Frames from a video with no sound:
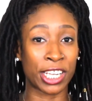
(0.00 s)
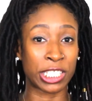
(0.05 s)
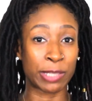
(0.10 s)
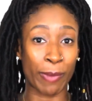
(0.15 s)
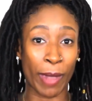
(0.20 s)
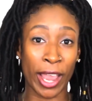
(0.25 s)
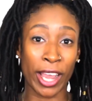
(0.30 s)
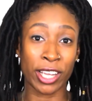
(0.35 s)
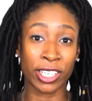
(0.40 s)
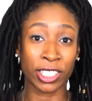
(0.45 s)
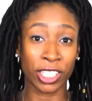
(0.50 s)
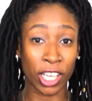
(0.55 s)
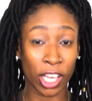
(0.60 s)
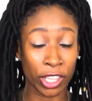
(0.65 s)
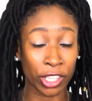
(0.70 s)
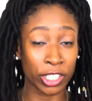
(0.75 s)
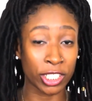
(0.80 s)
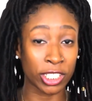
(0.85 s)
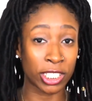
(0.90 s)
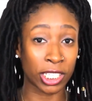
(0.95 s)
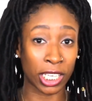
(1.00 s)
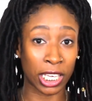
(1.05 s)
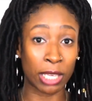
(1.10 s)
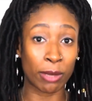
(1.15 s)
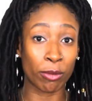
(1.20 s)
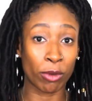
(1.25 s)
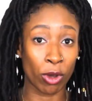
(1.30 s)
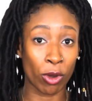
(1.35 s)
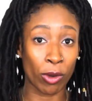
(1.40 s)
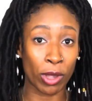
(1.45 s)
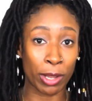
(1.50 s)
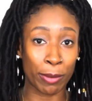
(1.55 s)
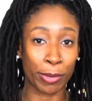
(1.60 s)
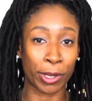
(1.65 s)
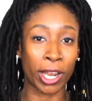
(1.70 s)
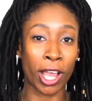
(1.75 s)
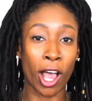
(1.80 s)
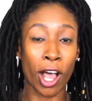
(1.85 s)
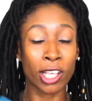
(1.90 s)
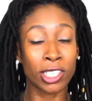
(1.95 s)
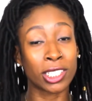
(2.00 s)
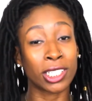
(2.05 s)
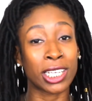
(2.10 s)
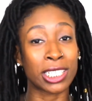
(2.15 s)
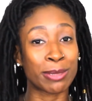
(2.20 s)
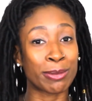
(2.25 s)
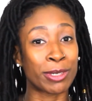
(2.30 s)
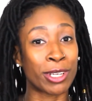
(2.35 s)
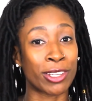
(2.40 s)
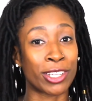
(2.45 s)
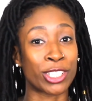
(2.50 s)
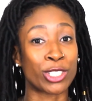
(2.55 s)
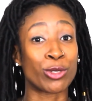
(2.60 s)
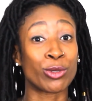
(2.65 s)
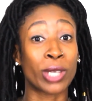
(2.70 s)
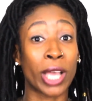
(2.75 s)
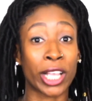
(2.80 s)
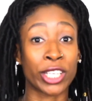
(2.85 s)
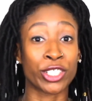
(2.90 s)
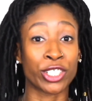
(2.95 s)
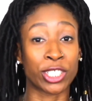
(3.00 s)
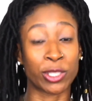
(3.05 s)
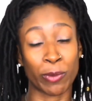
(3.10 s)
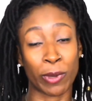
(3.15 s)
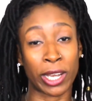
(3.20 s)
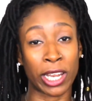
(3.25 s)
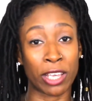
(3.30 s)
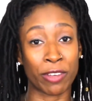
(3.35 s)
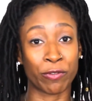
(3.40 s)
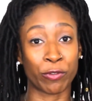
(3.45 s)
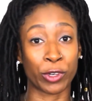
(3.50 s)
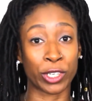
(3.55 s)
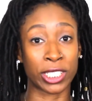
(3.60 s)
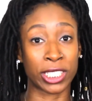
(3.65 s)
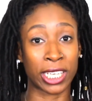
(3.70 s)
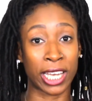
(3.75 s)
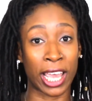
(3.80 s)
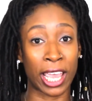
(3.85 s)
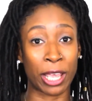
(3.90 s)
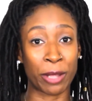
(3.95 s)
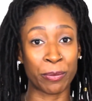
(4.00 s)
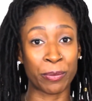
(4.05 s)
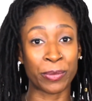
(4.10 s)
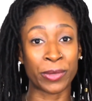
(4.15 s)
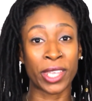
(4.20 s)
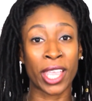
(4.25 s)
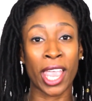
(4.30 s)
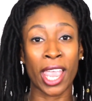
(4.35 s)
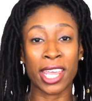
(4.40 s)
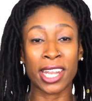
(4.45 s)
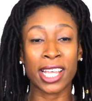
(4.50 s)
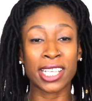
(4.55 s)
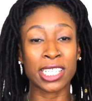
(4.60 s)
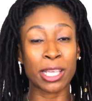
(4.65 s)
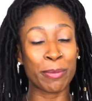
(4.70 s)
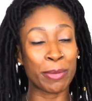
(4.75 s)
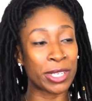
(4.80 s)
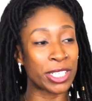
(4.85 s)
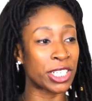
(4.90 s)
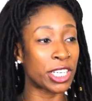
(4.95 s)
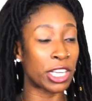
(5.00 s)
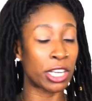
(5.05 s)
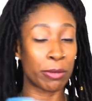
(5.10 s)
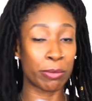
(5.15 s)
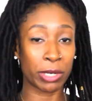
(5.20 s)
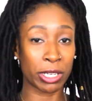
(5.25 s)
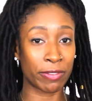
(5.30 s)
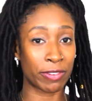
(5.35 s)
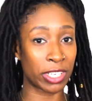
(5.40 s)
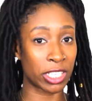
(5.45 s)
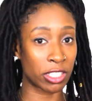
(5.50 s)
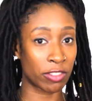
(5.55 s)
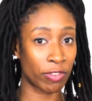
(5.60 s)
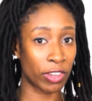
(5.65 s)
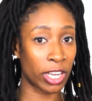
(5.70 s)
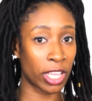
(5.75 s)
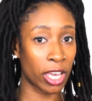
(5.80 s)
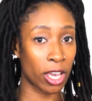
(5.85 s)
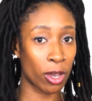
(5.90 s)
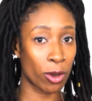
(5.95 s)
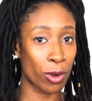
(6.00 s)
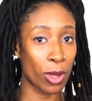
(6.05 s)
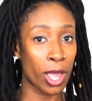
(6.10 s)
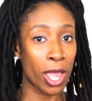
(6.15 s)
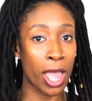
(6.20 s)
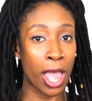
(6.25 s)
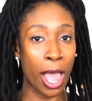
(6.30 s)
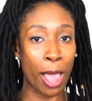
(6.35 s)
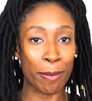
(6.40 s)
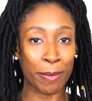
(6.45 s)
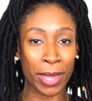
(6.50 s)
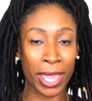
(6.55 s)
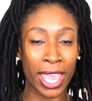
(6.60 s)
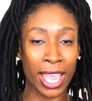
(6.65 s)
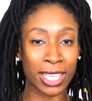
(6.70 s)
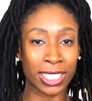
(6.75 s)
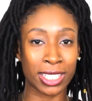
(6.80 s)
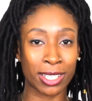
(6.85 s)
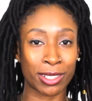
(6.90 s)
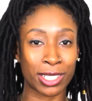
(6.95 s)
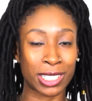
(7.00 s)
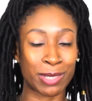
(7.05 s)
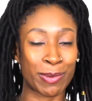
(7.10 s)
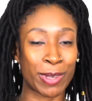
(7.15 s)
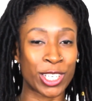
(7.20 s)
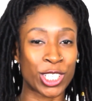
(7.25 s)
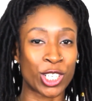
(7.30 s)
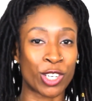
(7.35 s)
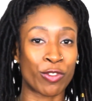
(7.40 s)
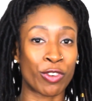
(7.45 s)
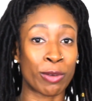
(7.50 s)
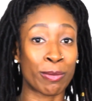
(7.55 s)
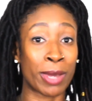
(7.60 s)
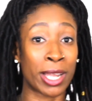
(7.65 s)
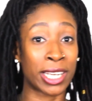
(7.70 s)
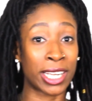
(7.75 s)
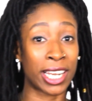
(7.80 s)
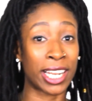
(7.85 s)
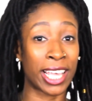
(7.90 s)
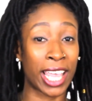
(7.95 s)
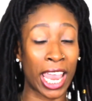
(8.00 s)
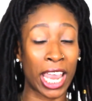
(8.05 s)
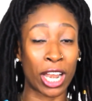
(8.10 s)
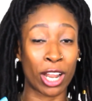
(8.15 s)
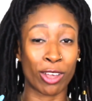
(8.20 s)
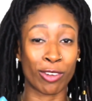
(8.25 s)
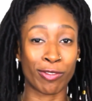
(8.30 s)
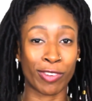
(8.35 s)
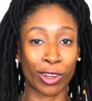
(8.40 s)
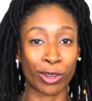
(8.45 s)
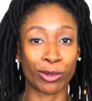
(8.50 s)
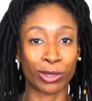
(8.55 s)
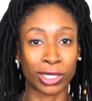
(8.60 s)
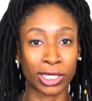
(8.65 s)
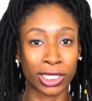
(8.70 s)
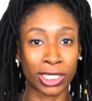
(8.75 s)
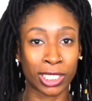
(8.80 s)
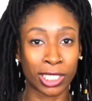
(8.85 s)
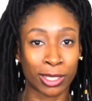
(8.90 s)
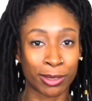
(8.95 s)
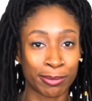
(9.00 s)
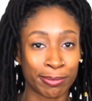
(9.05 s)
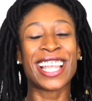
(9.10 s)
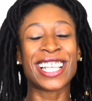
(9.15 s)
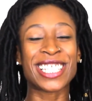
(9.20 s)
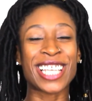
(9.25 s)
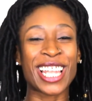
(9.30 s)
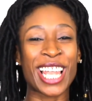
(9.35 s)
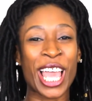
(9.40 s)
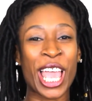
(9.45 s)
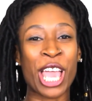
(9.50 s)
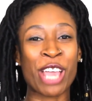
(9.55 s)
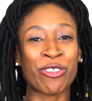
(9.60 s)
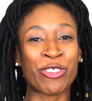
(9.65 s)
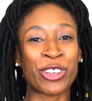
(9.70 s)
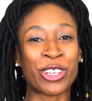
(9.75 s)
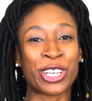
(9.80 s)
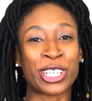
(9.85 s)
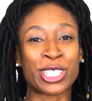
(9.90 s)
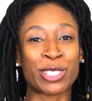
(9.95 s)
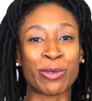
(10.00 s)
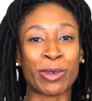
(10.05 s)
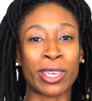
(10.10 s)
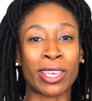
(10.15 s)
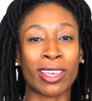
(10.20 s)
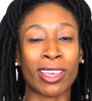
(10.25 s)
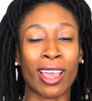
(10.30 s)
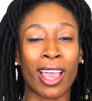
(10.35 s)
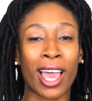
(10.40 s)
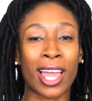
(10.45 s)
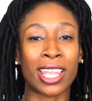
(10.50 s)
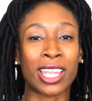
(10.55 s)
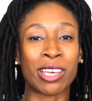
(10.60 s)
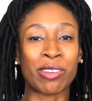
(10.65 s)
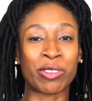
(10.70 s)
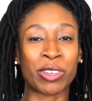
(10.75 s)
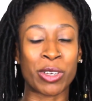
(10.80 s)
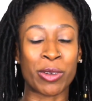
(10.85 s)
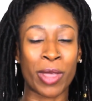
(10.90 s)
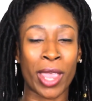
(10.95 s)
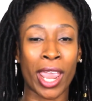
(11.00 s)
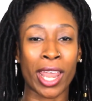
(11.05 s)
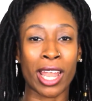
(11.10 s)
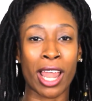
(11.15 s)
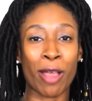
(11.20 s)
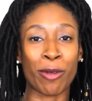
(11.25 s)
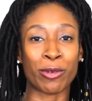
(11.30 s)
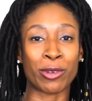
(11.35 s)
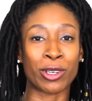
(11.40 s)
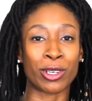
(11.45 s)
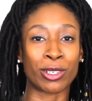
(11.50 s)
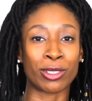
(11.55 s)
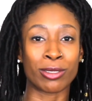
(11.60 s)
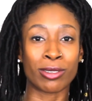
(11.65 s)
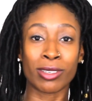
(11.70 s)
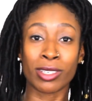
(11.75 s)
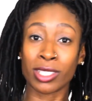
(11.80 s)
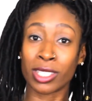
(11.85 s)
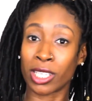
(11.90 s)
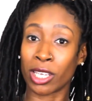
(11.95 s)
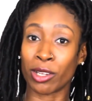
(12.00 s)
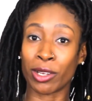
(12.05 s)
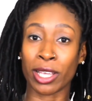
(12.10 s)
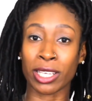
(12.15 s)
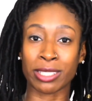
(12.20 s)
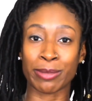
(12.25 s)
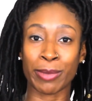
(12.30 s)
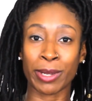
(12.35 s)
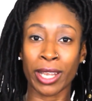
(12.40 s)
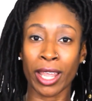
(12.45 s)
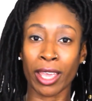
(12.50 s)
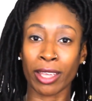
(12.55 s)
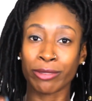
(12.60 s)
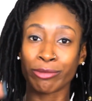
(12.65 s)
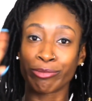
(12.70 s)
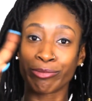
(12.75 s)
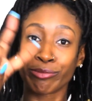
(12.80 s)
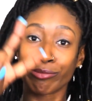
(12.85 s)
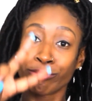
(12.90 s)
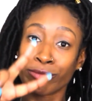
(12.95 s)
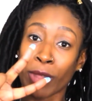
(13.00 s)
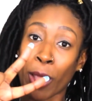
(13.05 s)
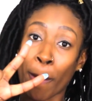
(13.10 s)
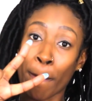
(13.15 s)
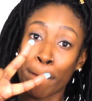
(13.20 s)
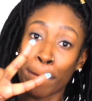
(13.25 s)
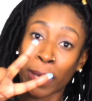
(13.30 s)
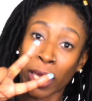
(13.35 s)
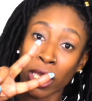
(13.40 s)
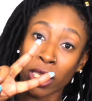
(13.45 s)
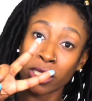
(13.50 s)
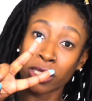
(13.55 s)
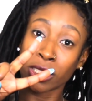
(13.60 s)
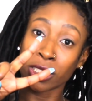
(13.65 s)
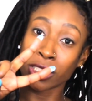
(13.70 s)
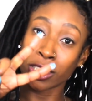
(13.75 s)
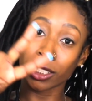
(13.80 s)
inspires others to keep going, but it also lets me know that you got your sweat in for today. And as I mentioned in the previous video, I may have something special for my dedicated folks. That's all I have for you this week. I love you and I will see you next Monday. Peace.